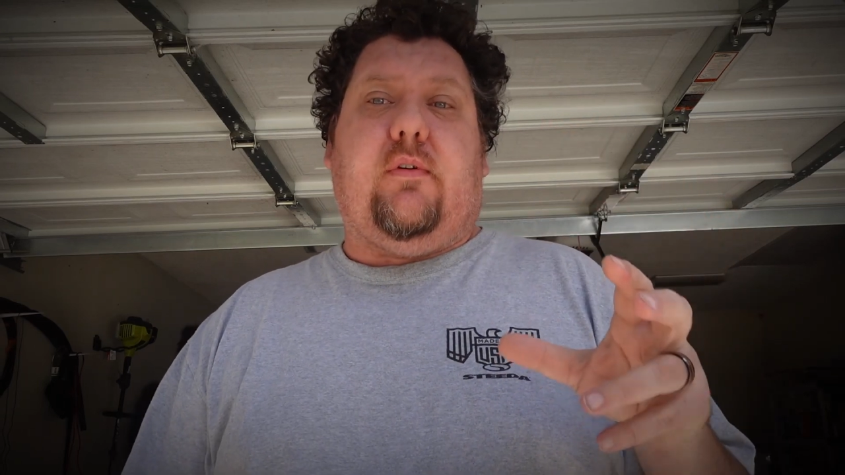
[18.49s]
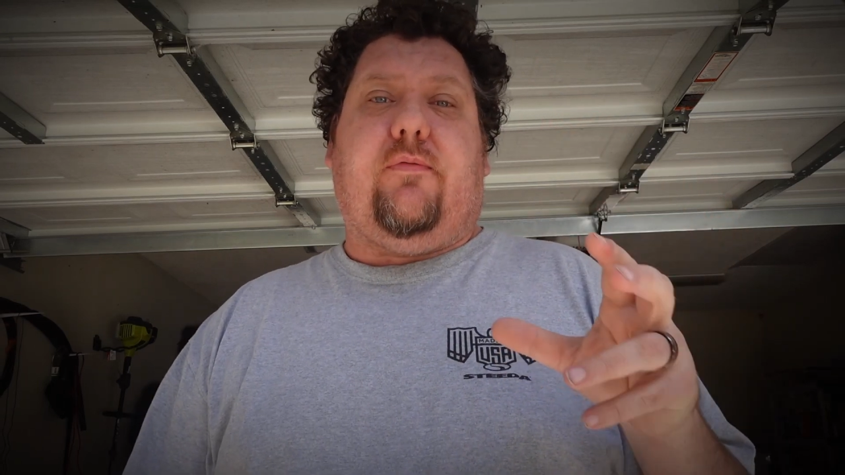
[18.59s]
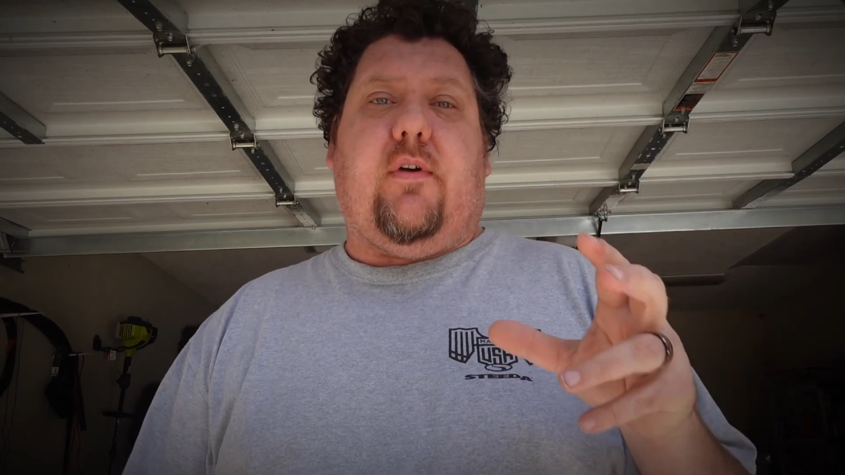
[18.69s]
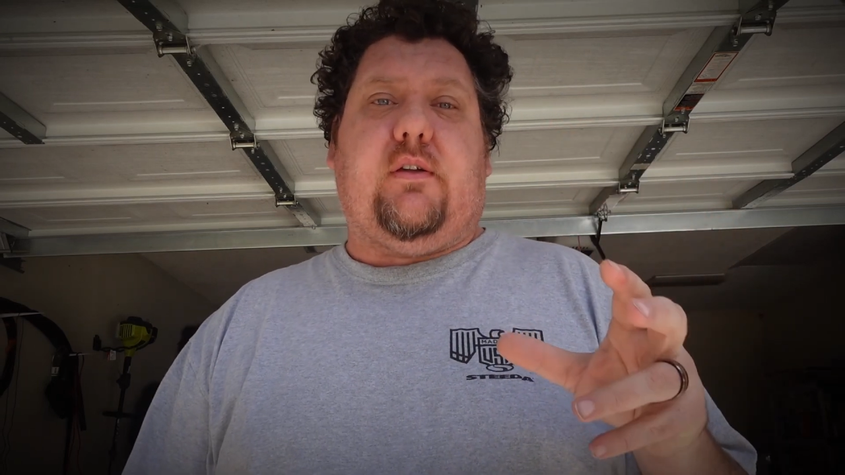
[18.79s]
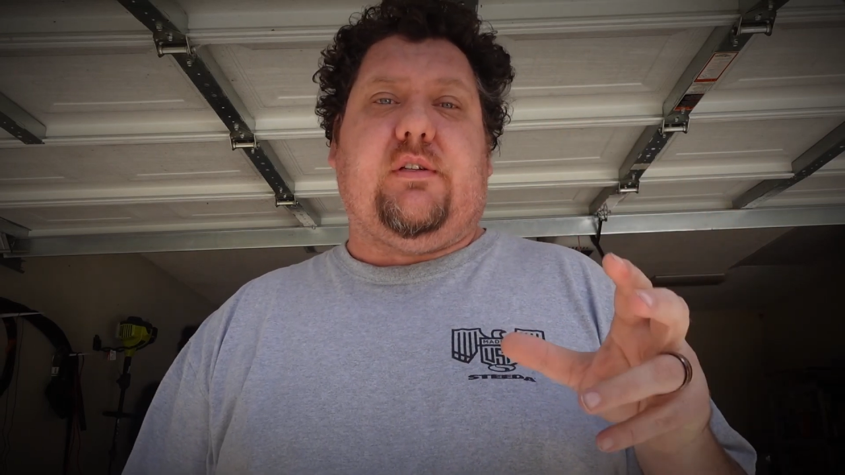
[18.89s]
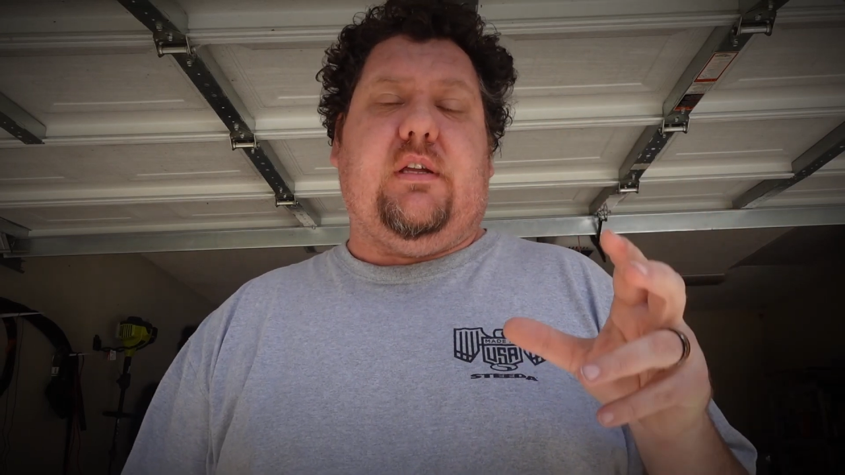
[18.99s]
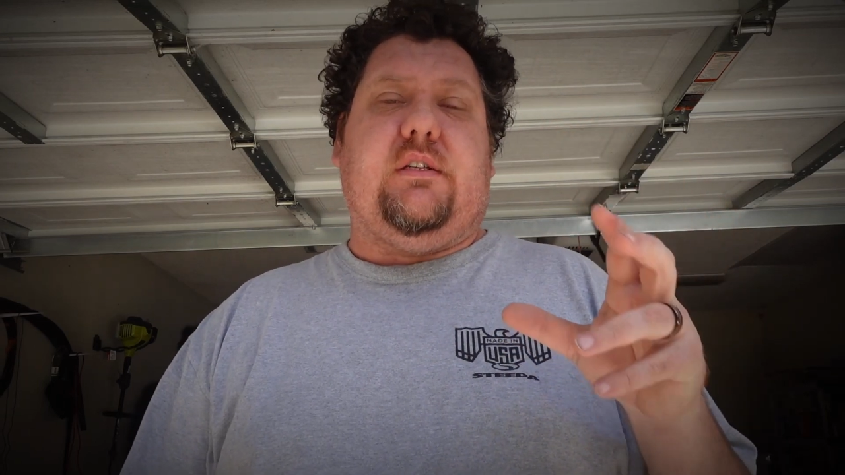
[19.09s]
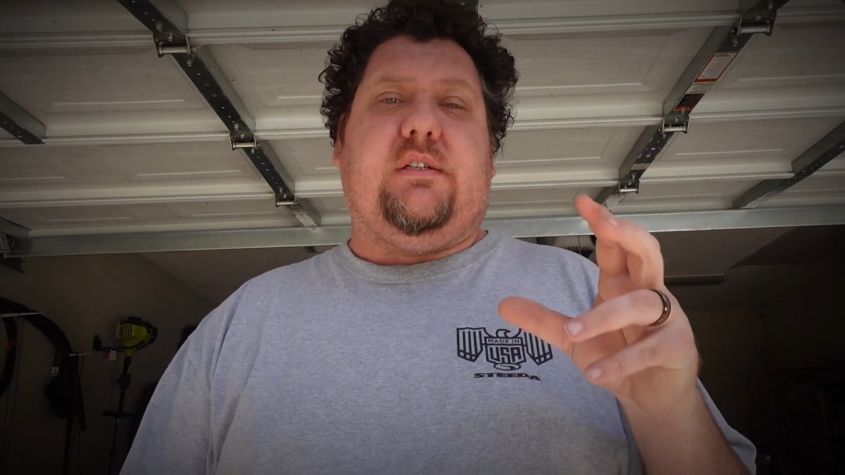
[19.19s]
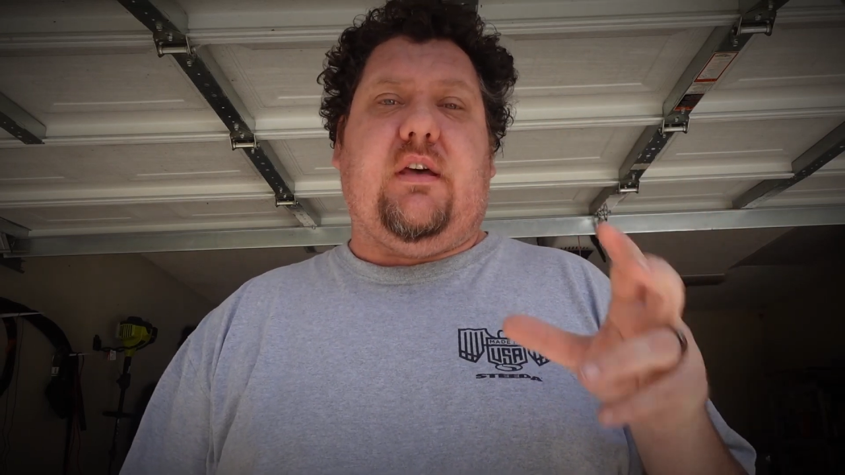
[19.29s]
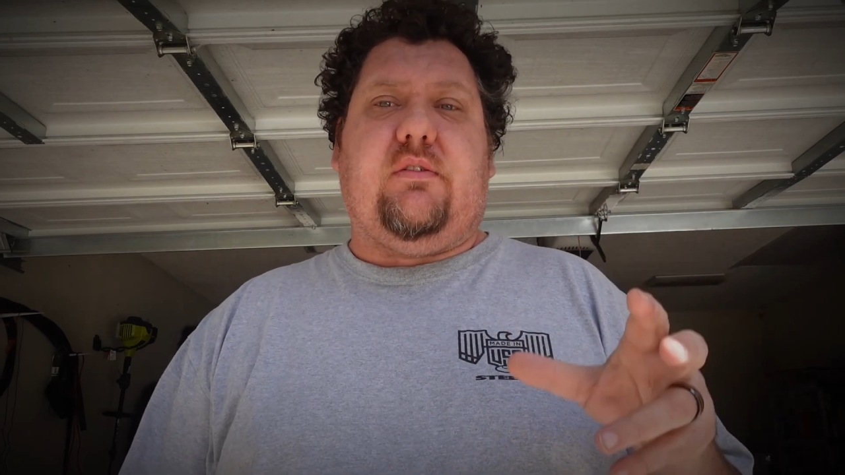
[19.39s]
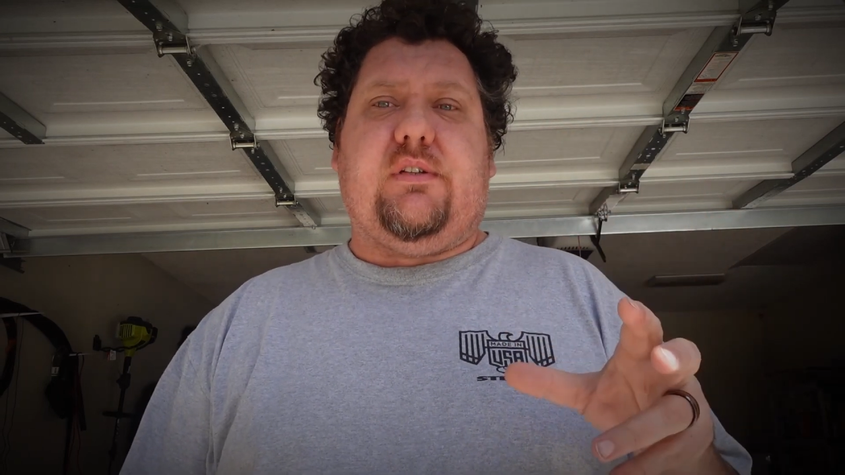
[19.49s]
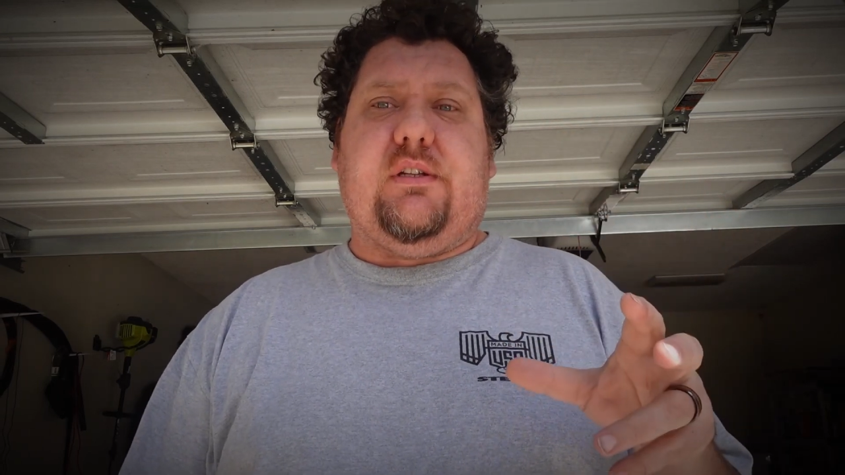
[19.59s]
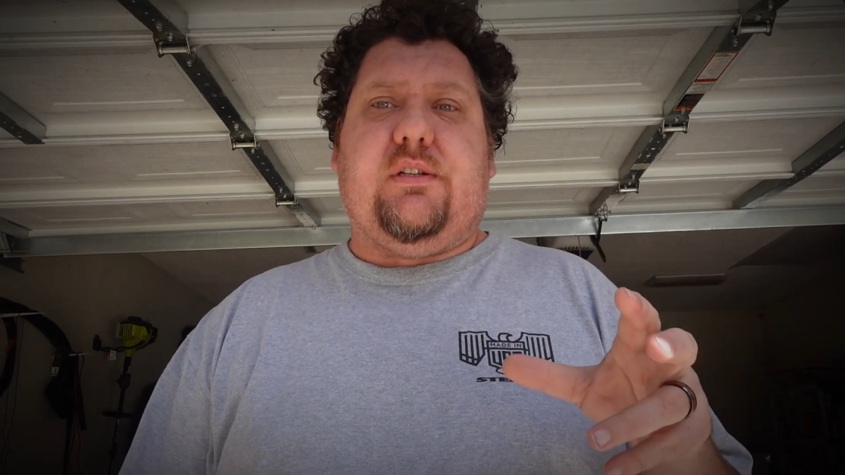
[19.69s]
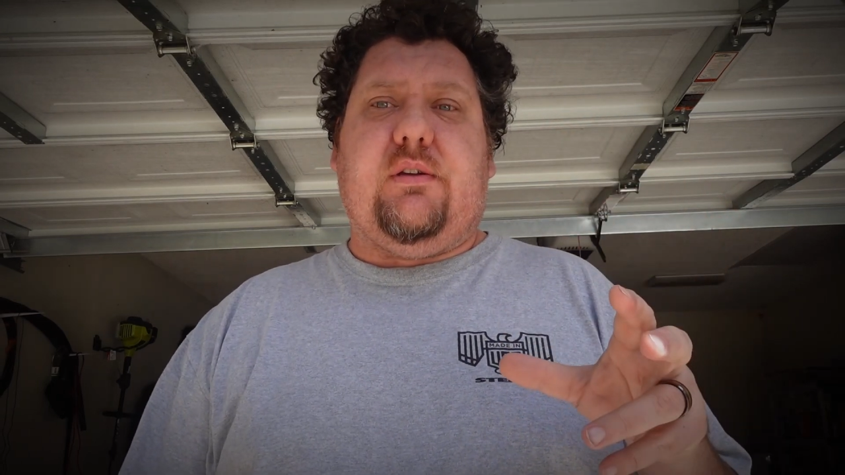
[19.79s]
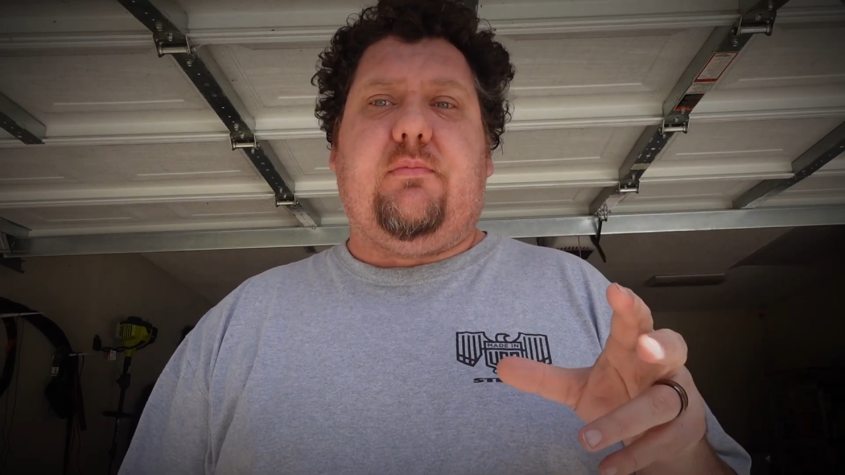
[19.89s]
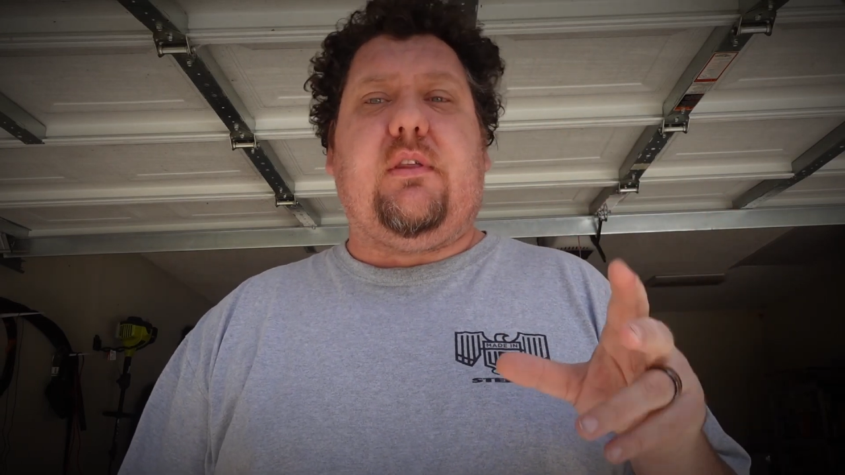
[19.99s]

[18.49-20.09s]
Fosgate sound system,